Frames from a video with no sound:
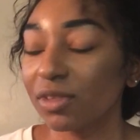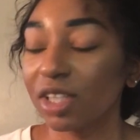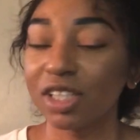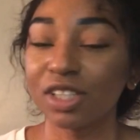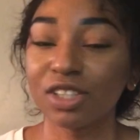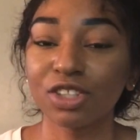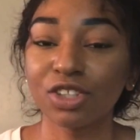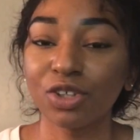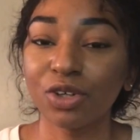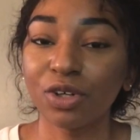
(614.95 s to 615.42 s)

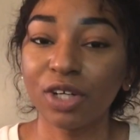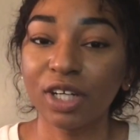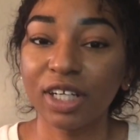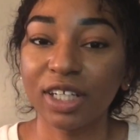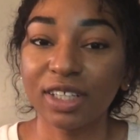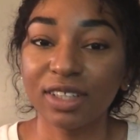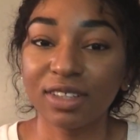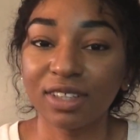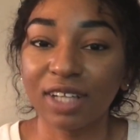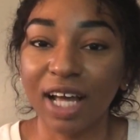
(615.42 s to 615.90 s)
in the
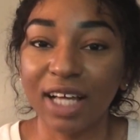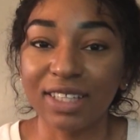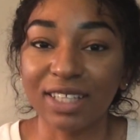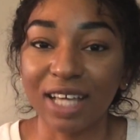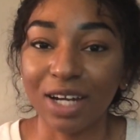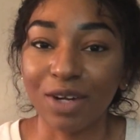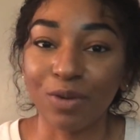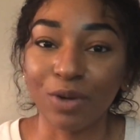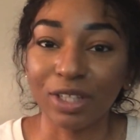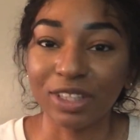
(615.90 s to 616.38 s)
store. You guys
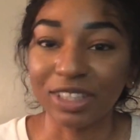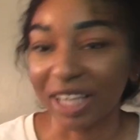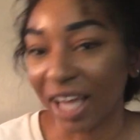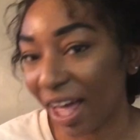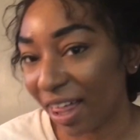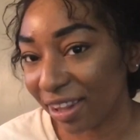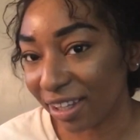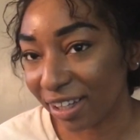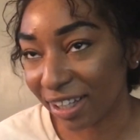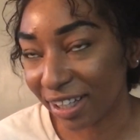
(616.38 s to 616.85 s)
got to work
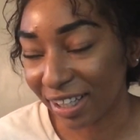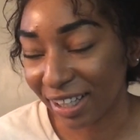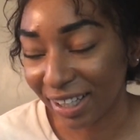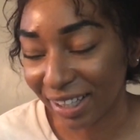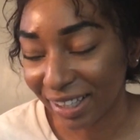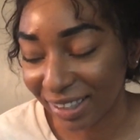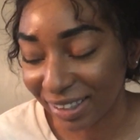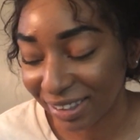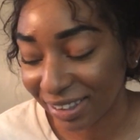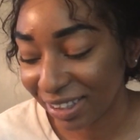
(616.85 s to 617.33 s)
together
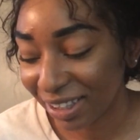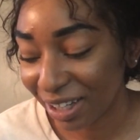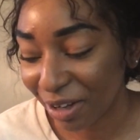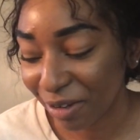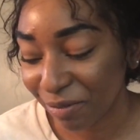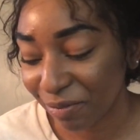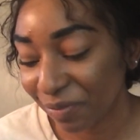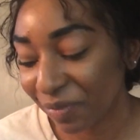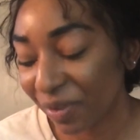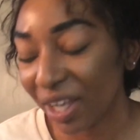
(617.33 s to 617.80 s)
and, you
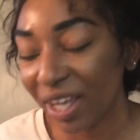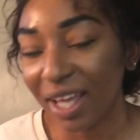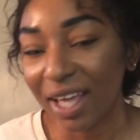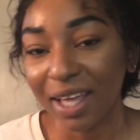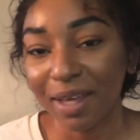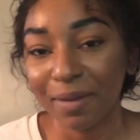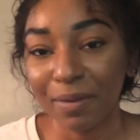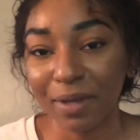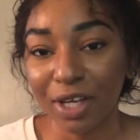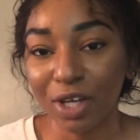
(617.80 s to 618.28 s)
know,
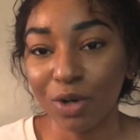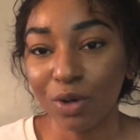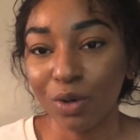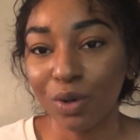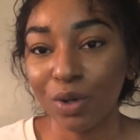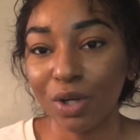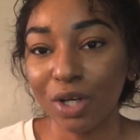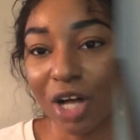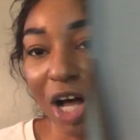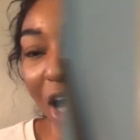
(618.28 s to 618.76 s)
be
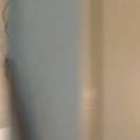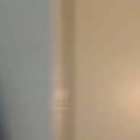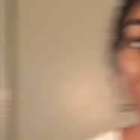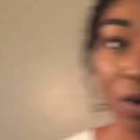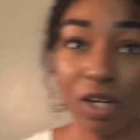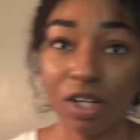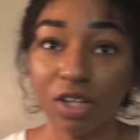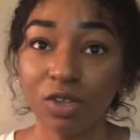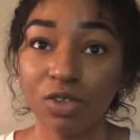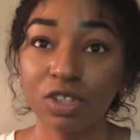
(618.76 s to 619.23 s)
cool. The
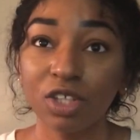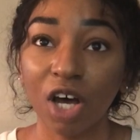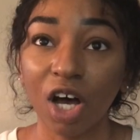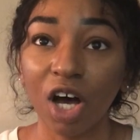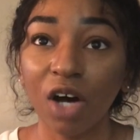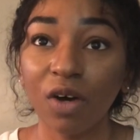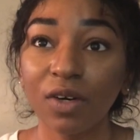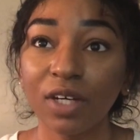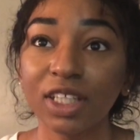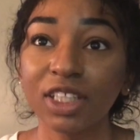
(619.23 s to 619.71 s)
one who's
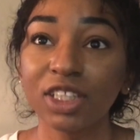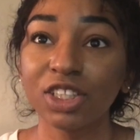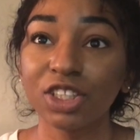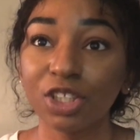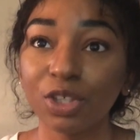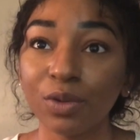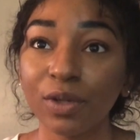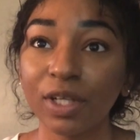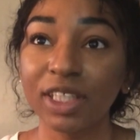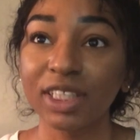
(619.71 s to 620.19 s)
always
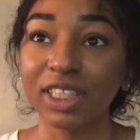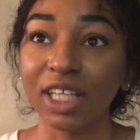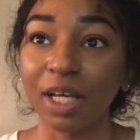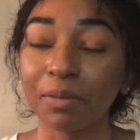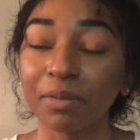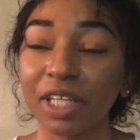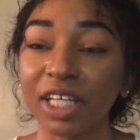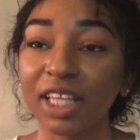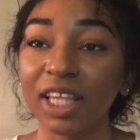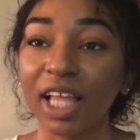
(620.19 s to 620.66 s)
doing
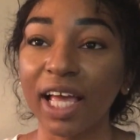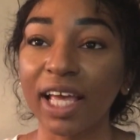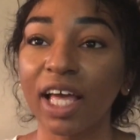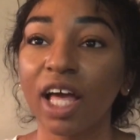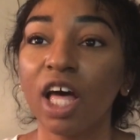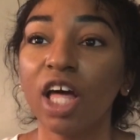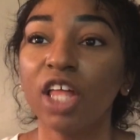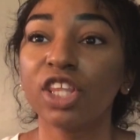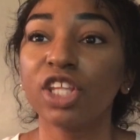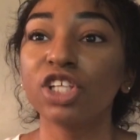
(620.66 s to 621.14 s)
something, like
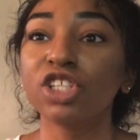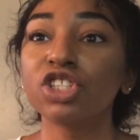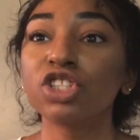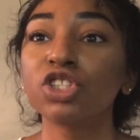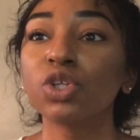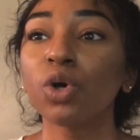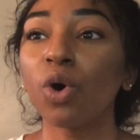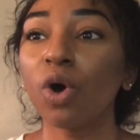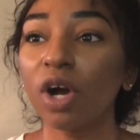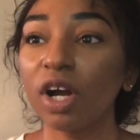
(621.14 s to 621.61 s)
the
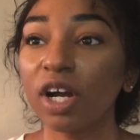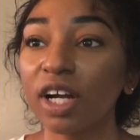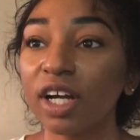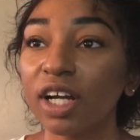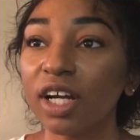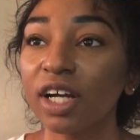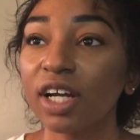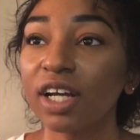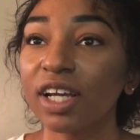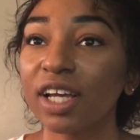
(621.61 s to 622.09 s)

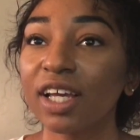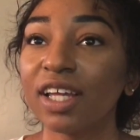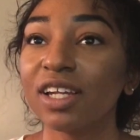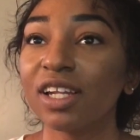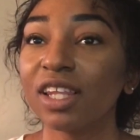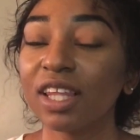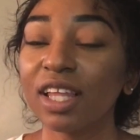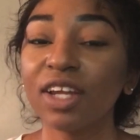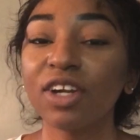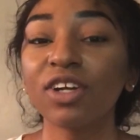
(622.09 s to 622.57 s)
store
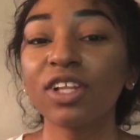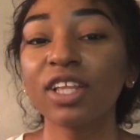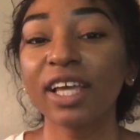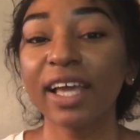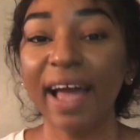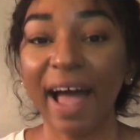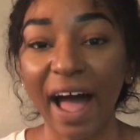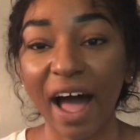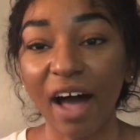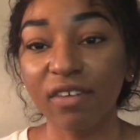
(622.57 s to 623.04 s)
can
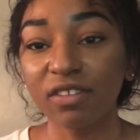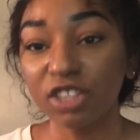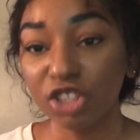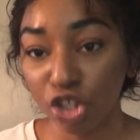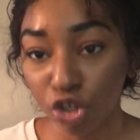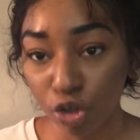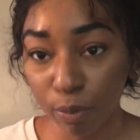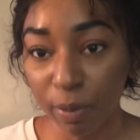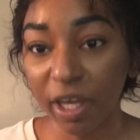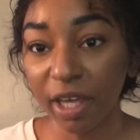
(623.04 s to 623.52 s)
literally have
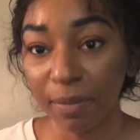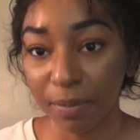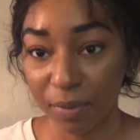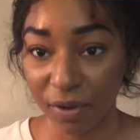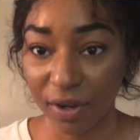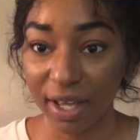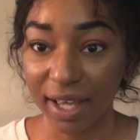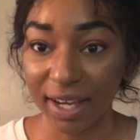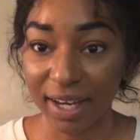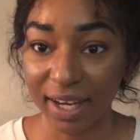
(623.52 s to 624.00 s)
two
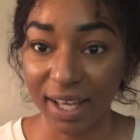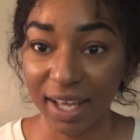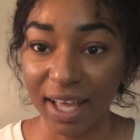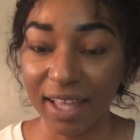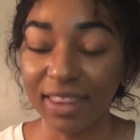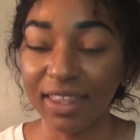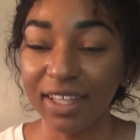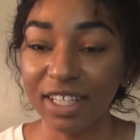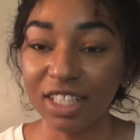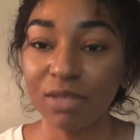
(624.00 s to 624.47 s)
people in it
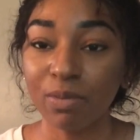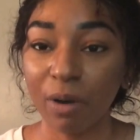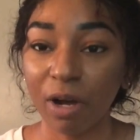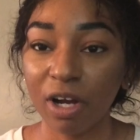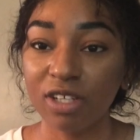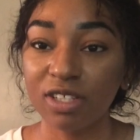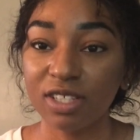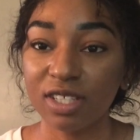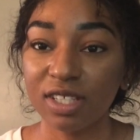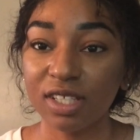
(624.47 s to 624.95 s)
and this
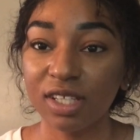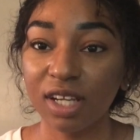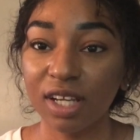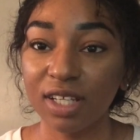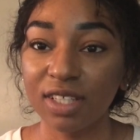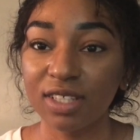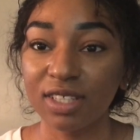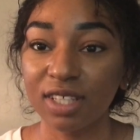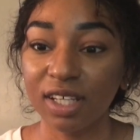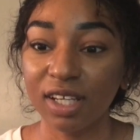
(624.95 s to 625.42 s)
person
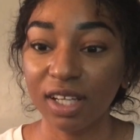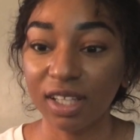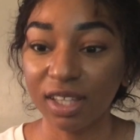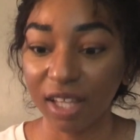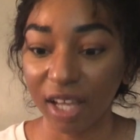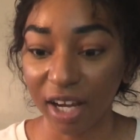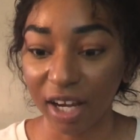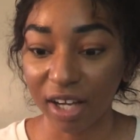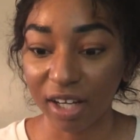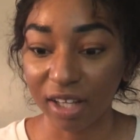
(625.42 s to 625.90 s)
is sitting
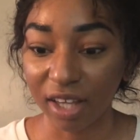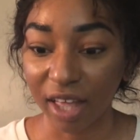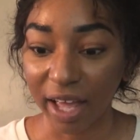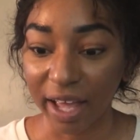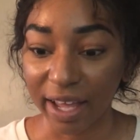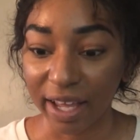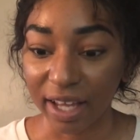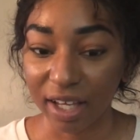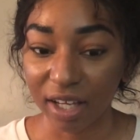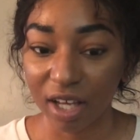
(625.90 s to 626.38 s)
there
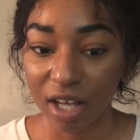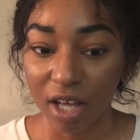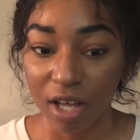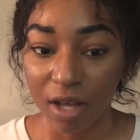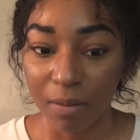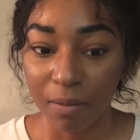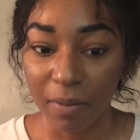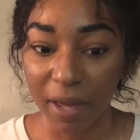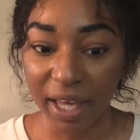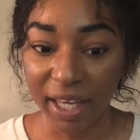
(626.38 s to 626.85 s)
like
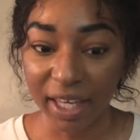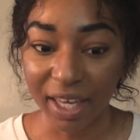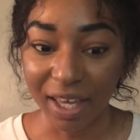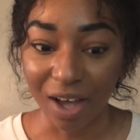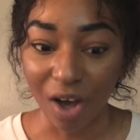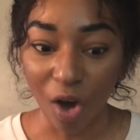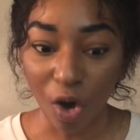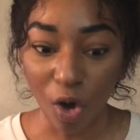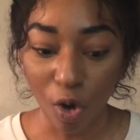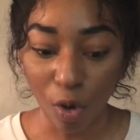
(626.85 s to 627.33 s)

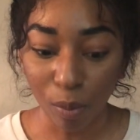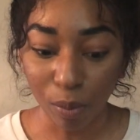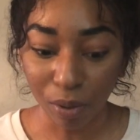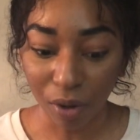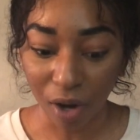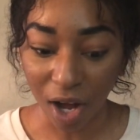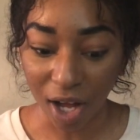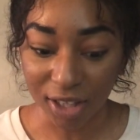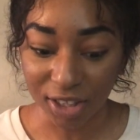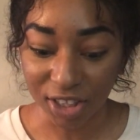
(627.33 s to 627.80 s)
making whole
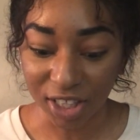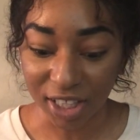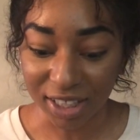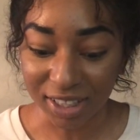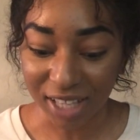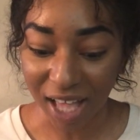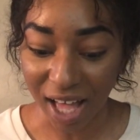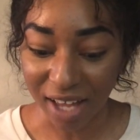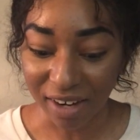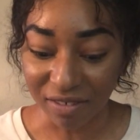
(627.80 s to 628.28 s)

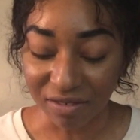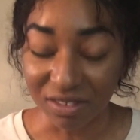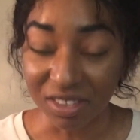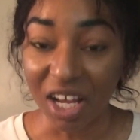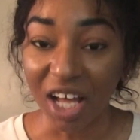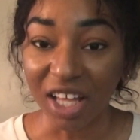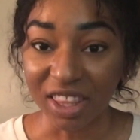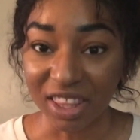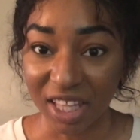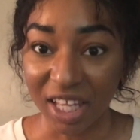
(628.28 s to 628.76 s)
projects out of
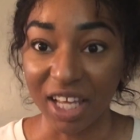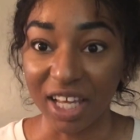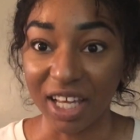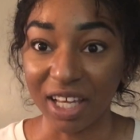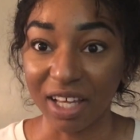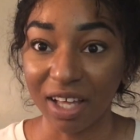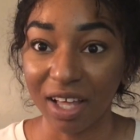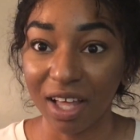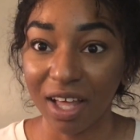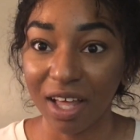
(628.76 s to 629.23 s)

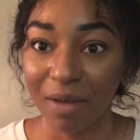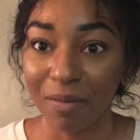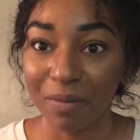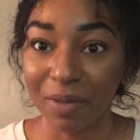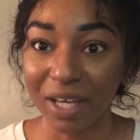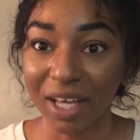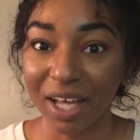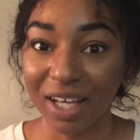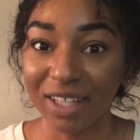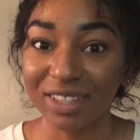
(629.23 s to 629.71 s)
nothing
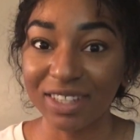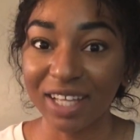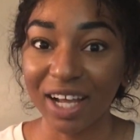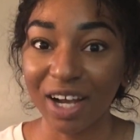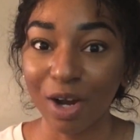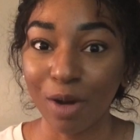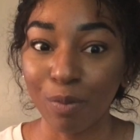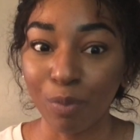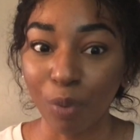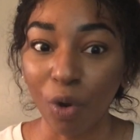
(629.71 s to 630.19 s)
because
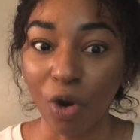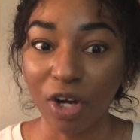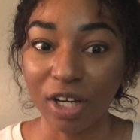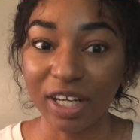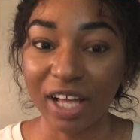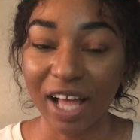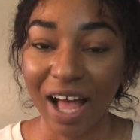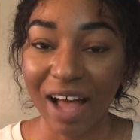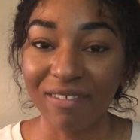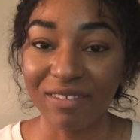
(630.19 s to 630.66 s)
they are
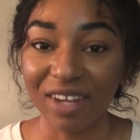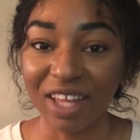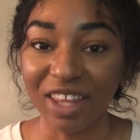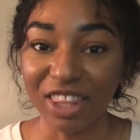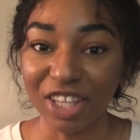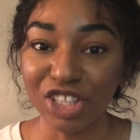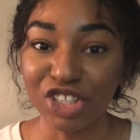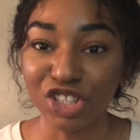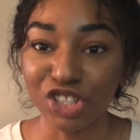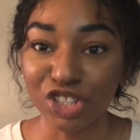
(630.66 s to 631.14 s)
bored and have
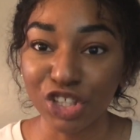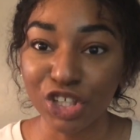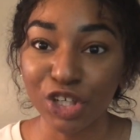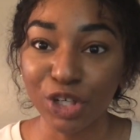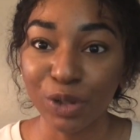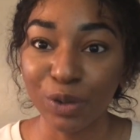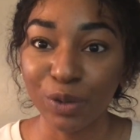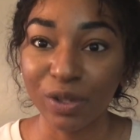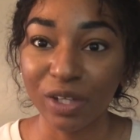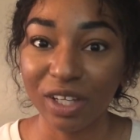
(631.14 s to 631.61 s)
nothing to
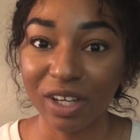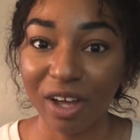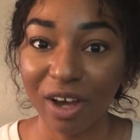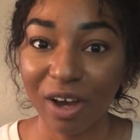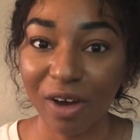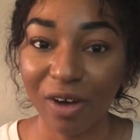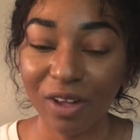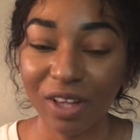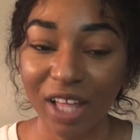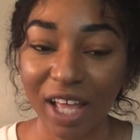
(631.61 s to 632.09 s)
do, you
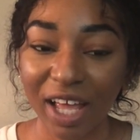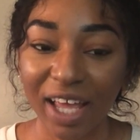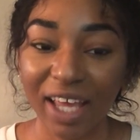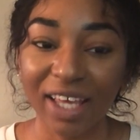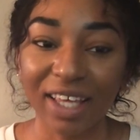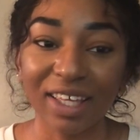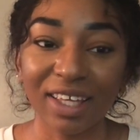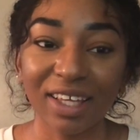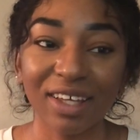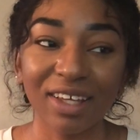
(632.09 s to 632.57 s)
know,
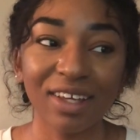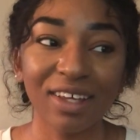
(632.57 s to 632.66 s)
like